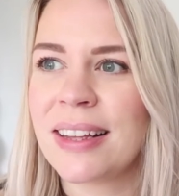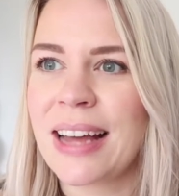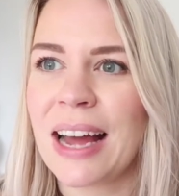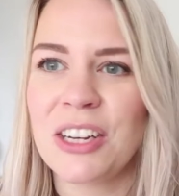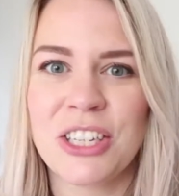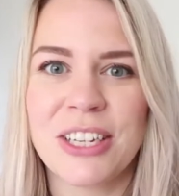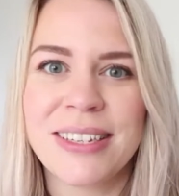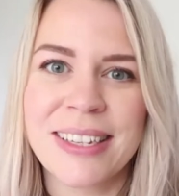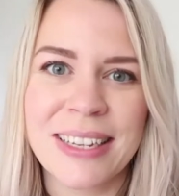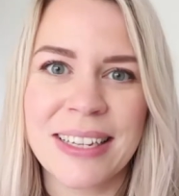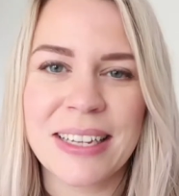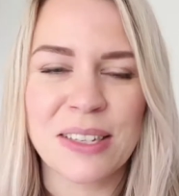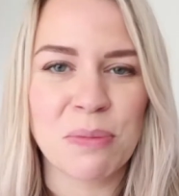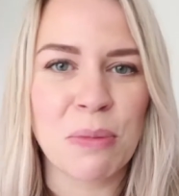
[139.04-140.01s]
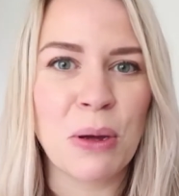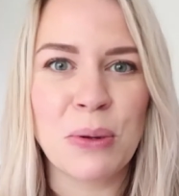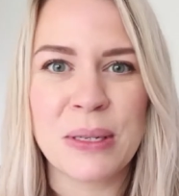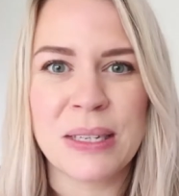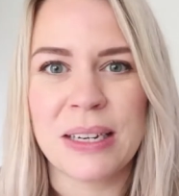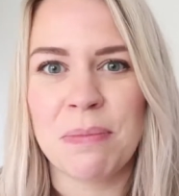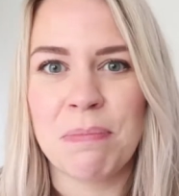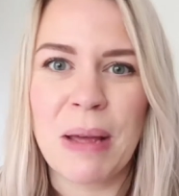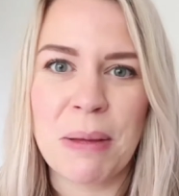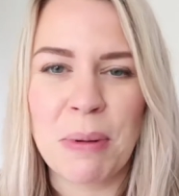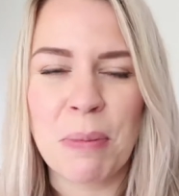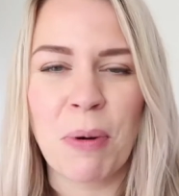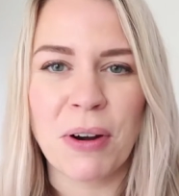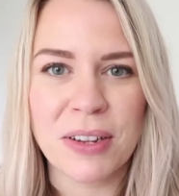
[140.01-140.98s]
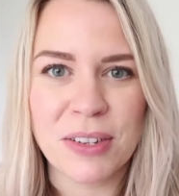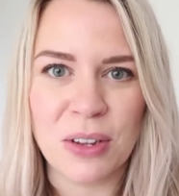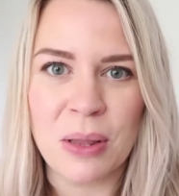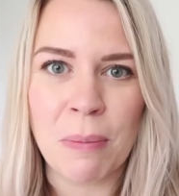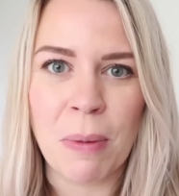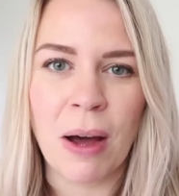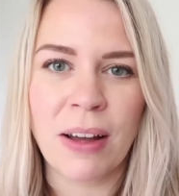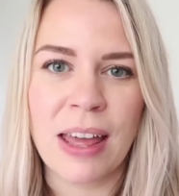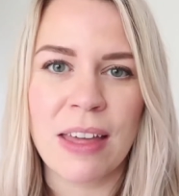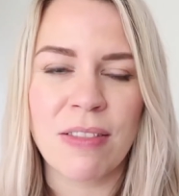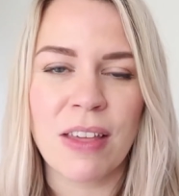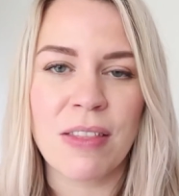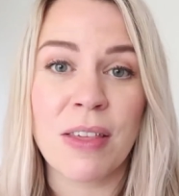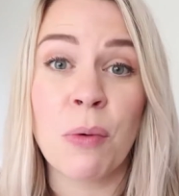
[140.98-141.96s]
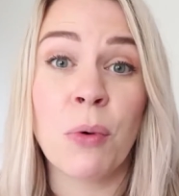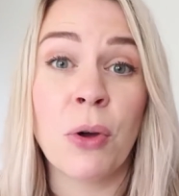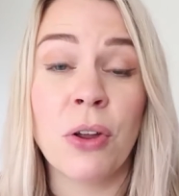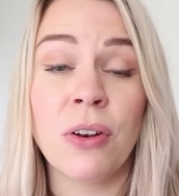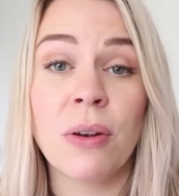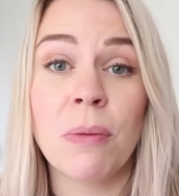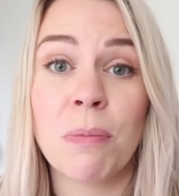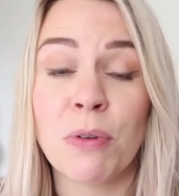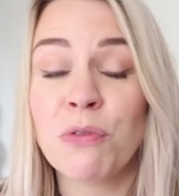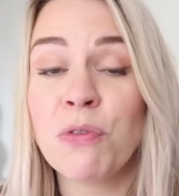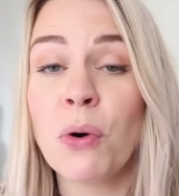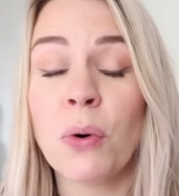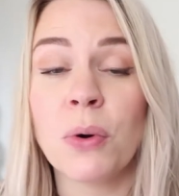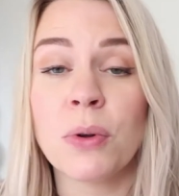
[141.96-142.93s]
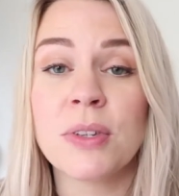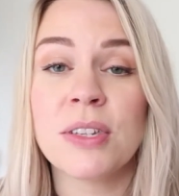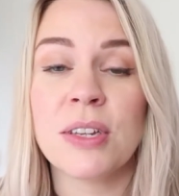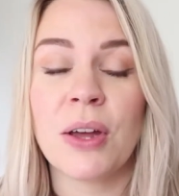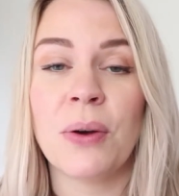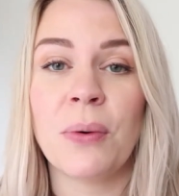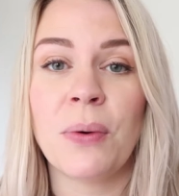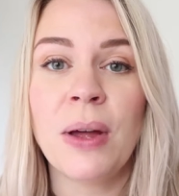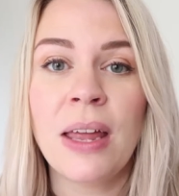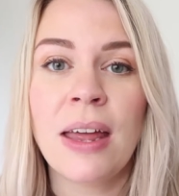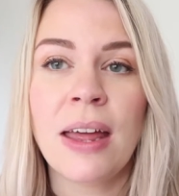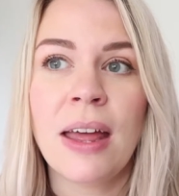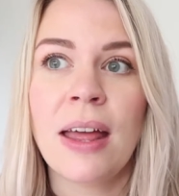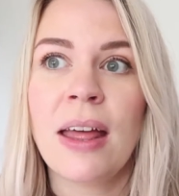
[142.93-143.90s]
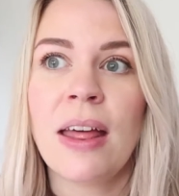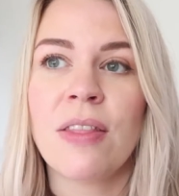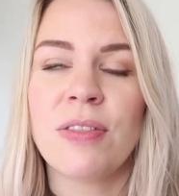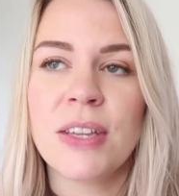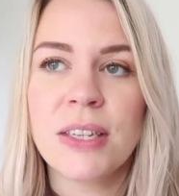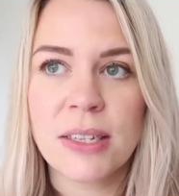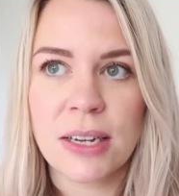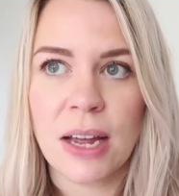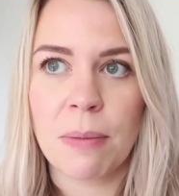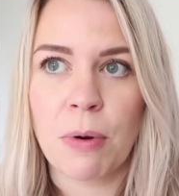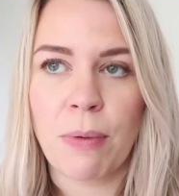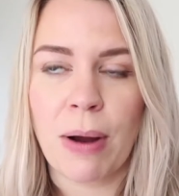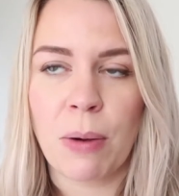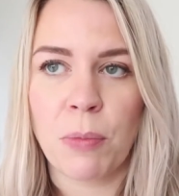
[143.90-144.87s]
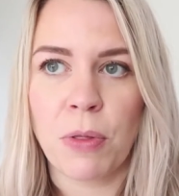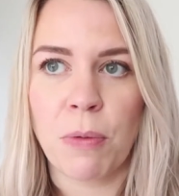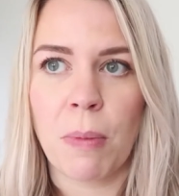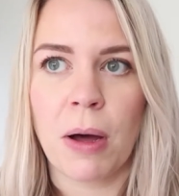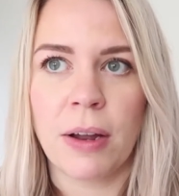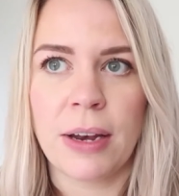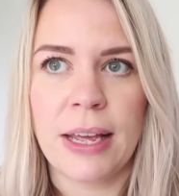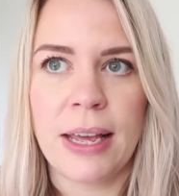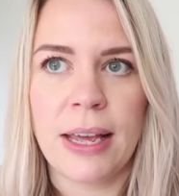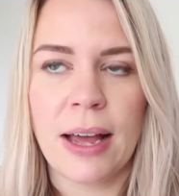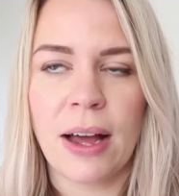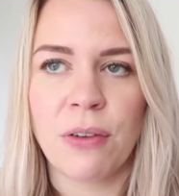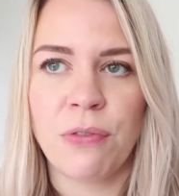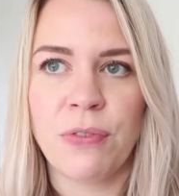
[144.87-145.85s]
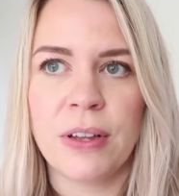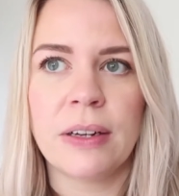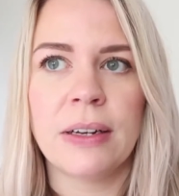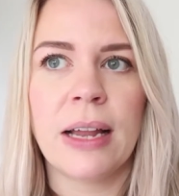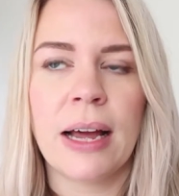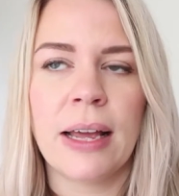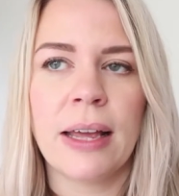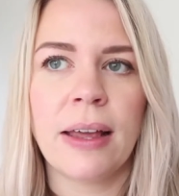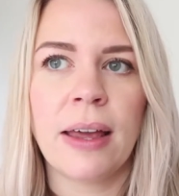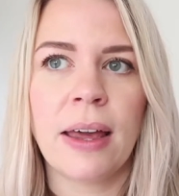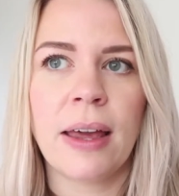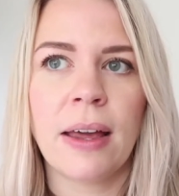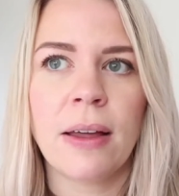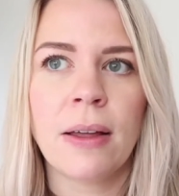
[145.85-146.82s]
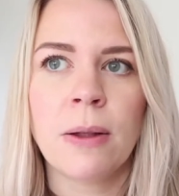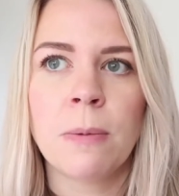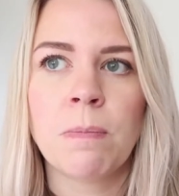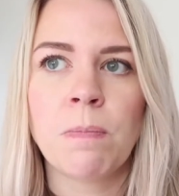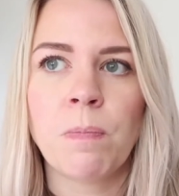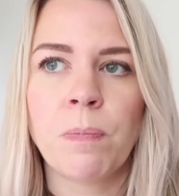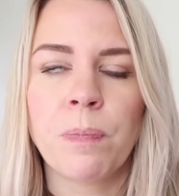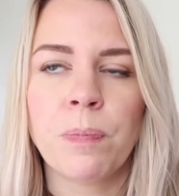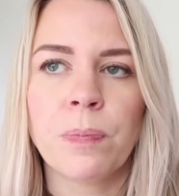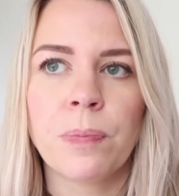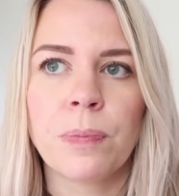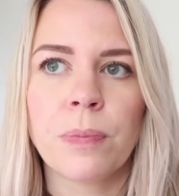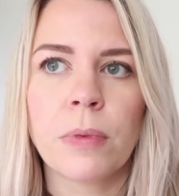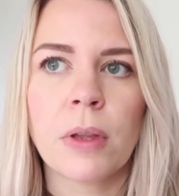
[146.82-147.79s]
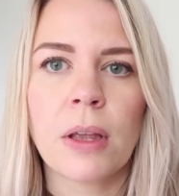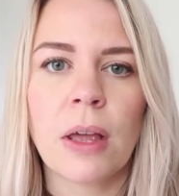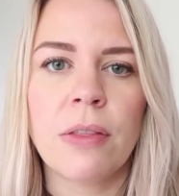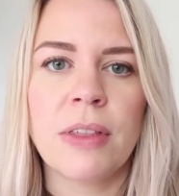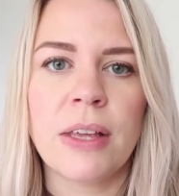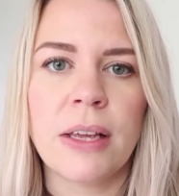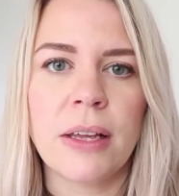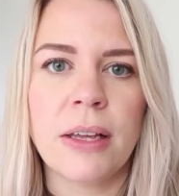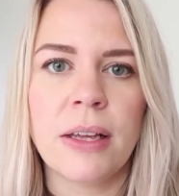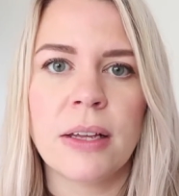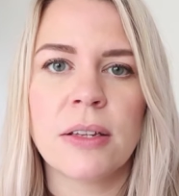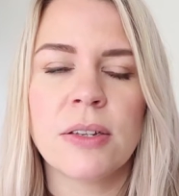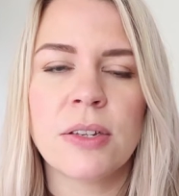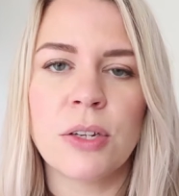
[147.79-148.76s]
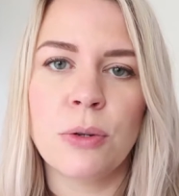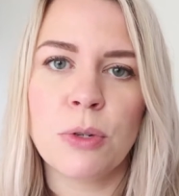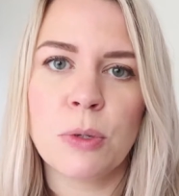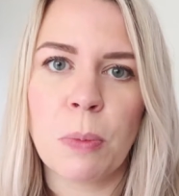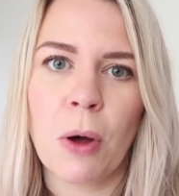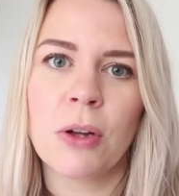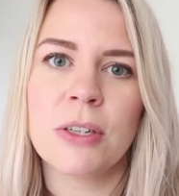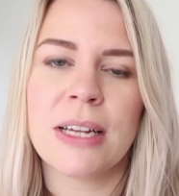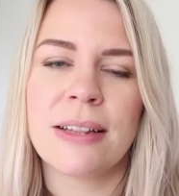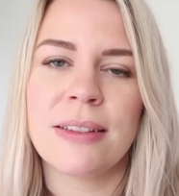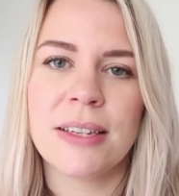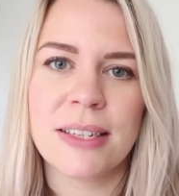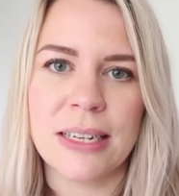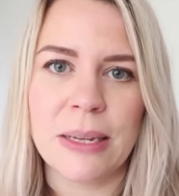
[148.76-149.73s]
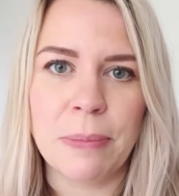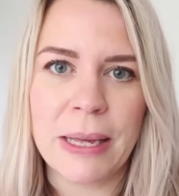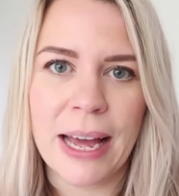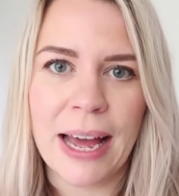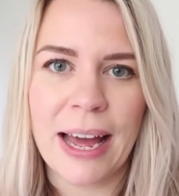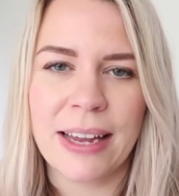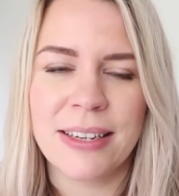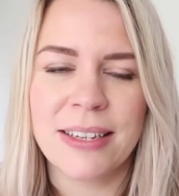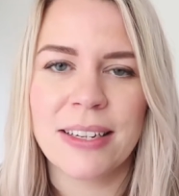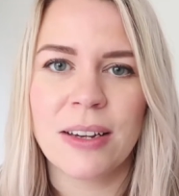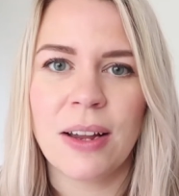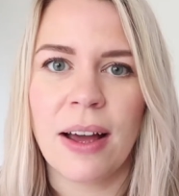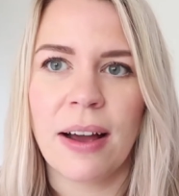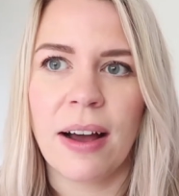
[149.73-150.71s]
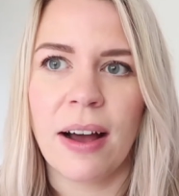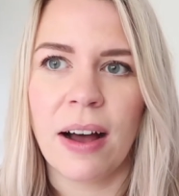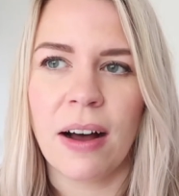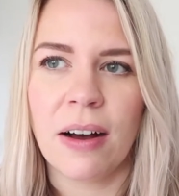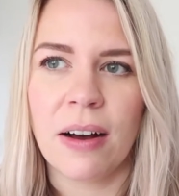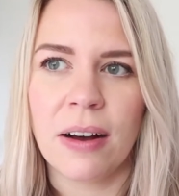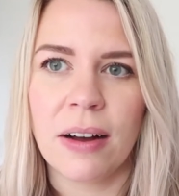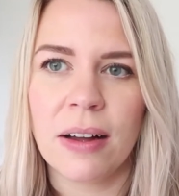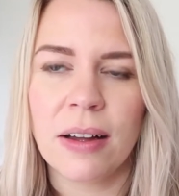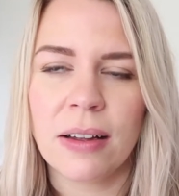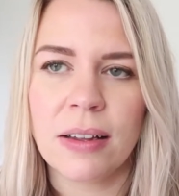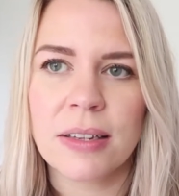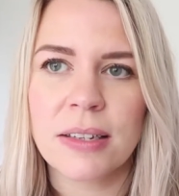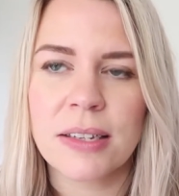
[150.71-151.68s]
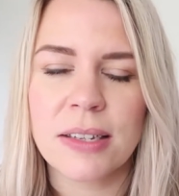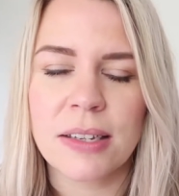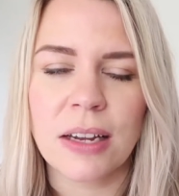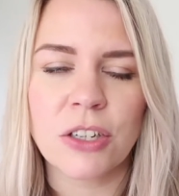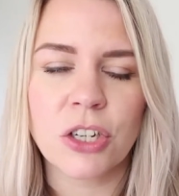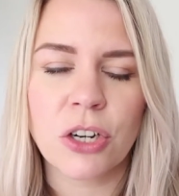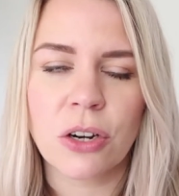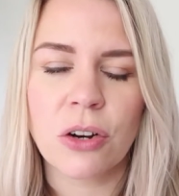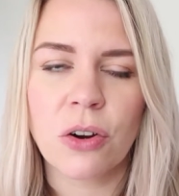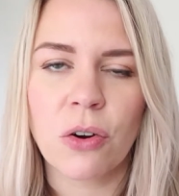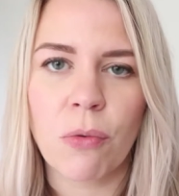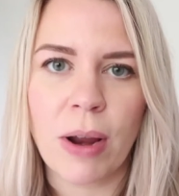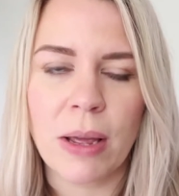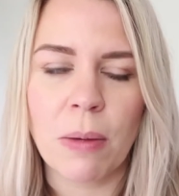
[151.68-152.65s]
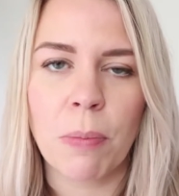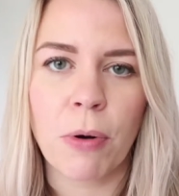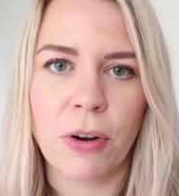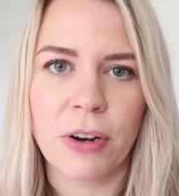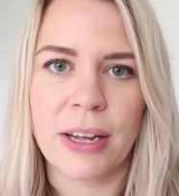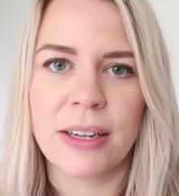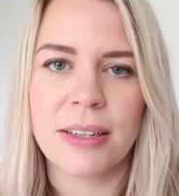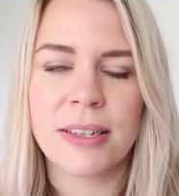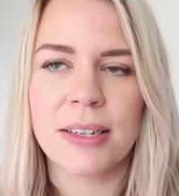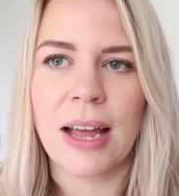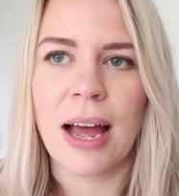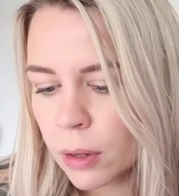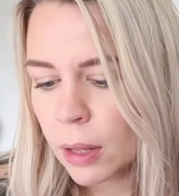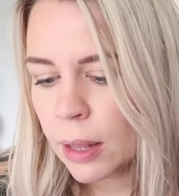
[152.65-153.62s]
gadgets and gizmos and baby products on the market that there weren't before. So this time around with Marnie, I feel like the snooze pod and the sleepy head are such great products.